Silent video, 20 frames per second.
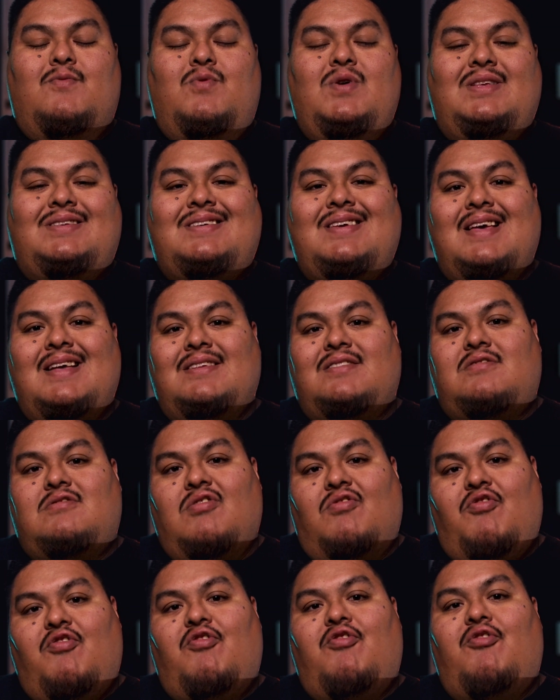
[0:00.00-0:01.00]
we tend
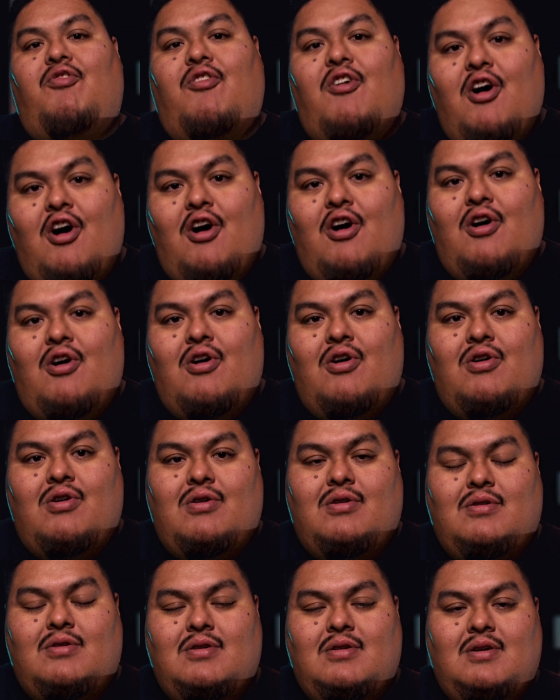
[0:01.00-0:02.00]
to fall
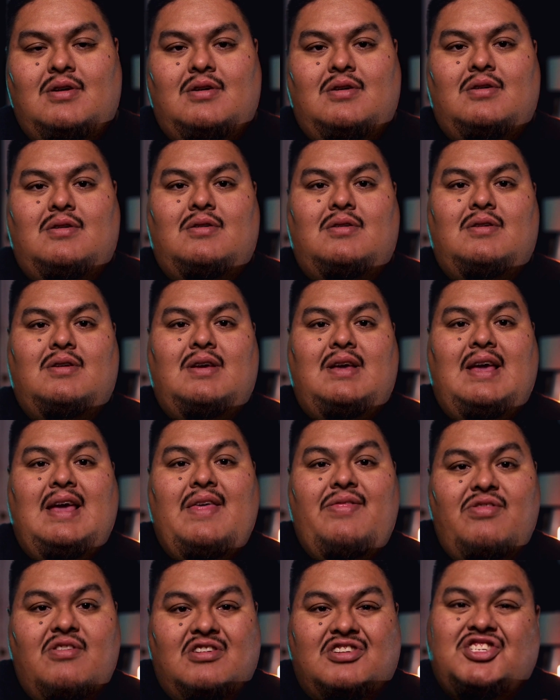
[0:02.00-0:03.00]

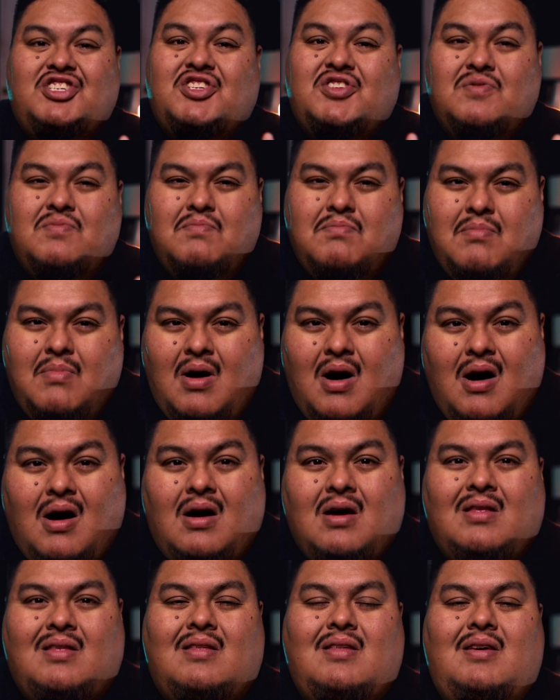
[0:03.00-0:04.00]
in the
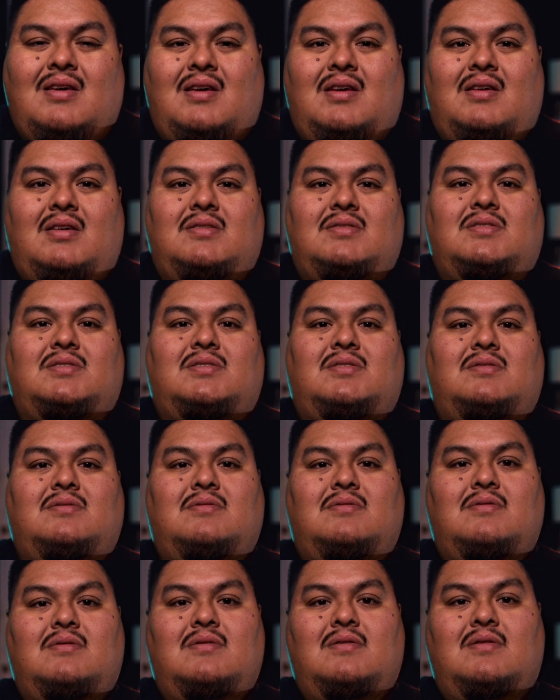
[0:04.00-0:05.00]
small
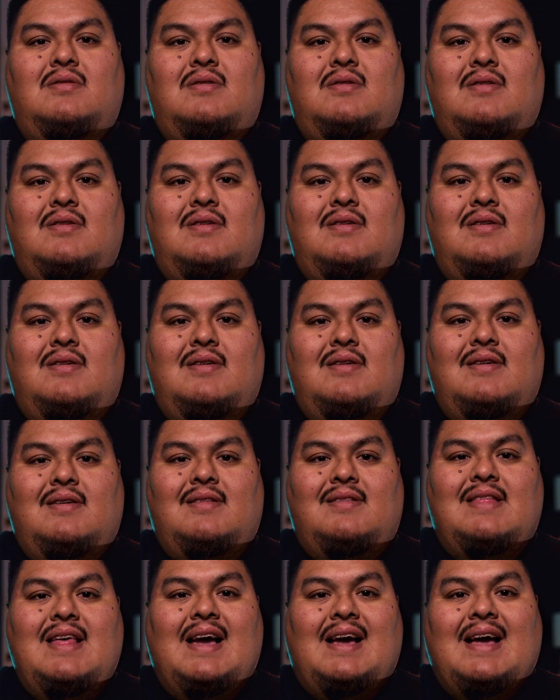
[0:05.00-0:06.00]
things
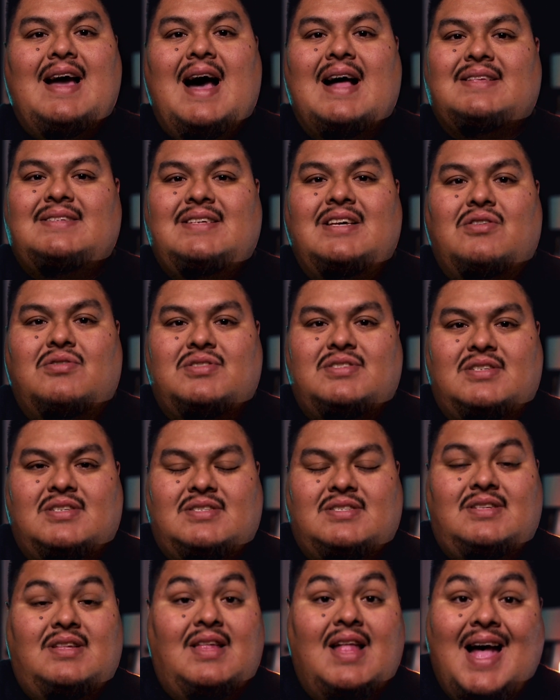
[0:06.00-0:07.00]
that God tells
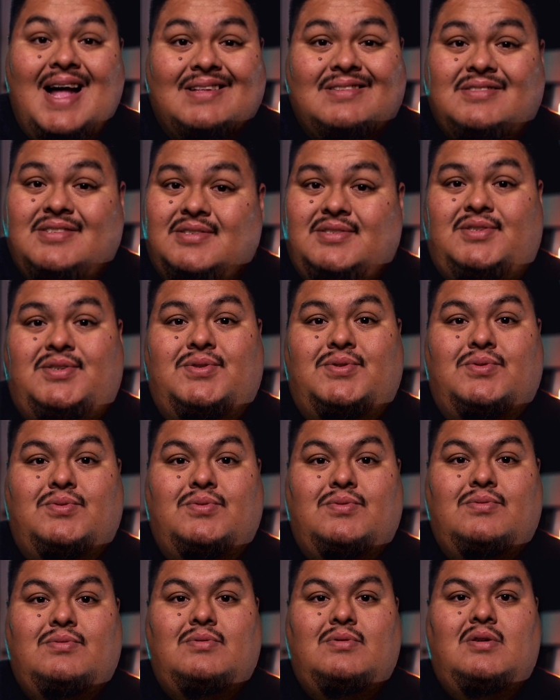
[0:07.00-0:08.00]
us not to
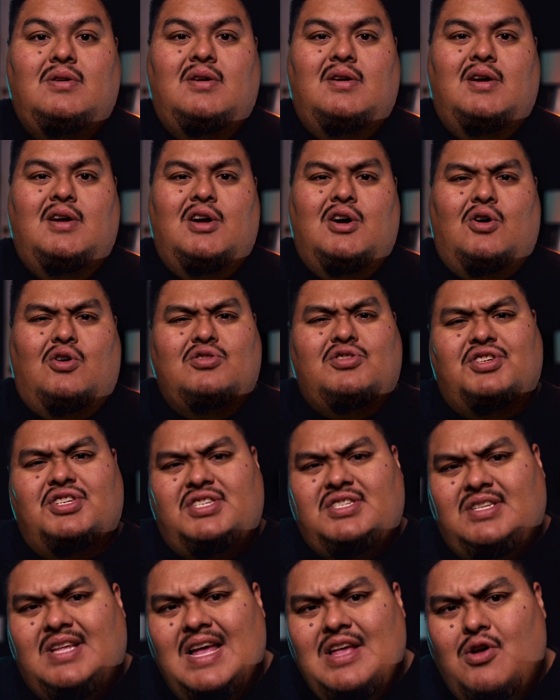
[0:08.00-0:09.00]
do or
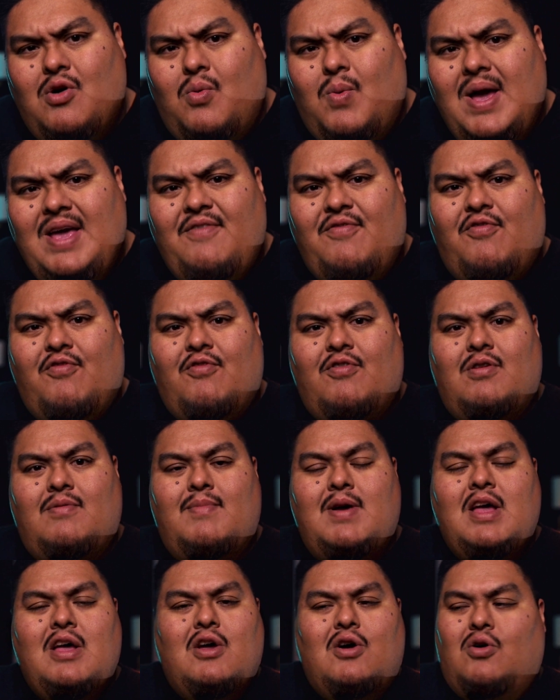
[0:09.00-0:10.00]
to stay away
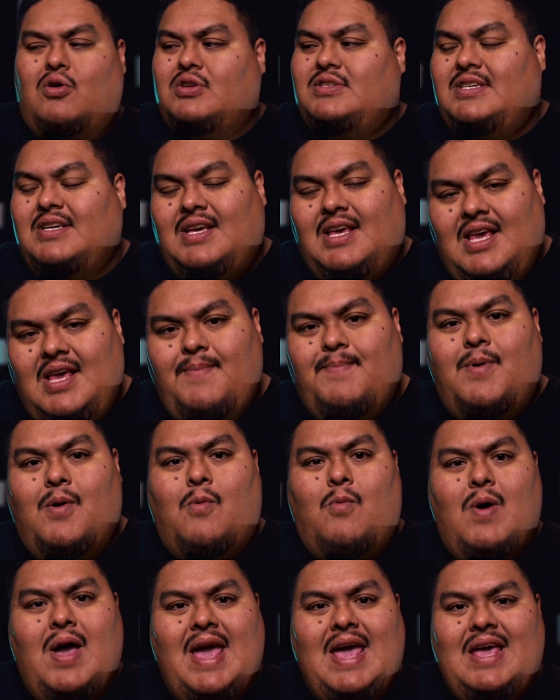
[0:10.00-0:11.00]
from or to keep
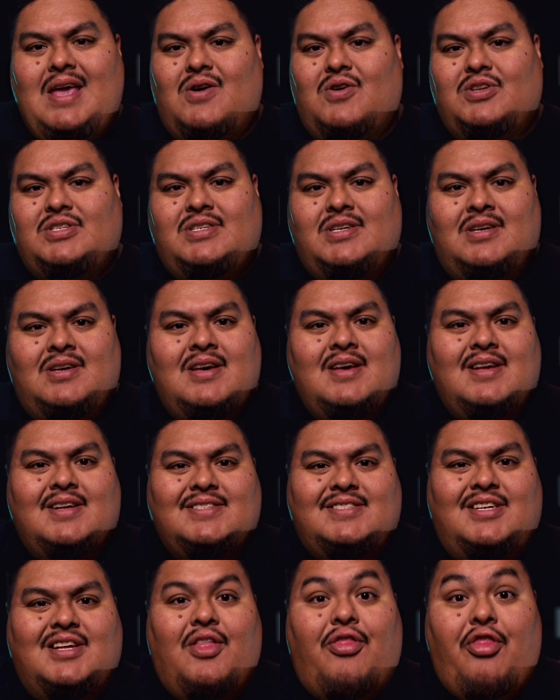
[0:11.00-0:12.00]
away or to,
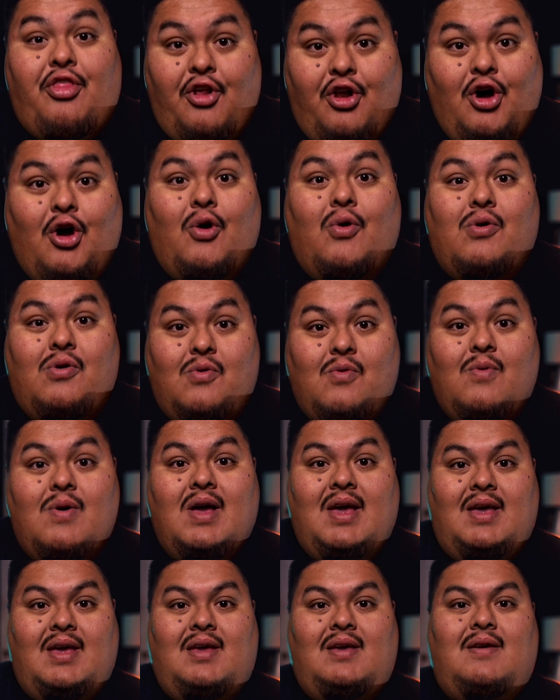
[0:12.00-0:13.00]
to throw
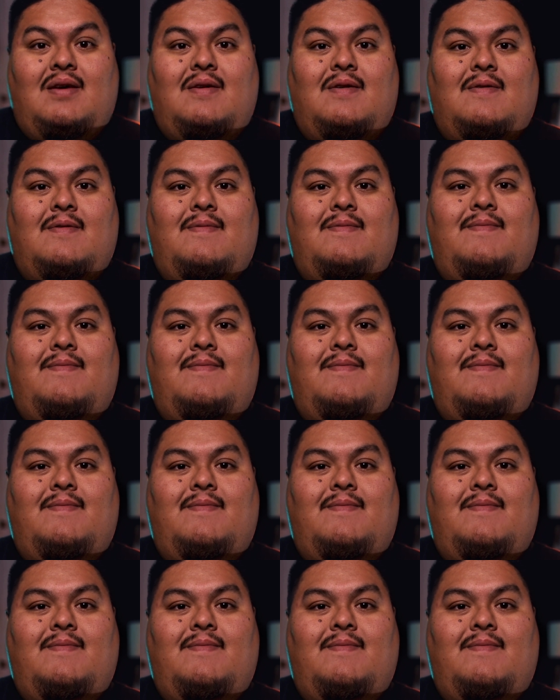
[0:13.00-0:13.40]
away.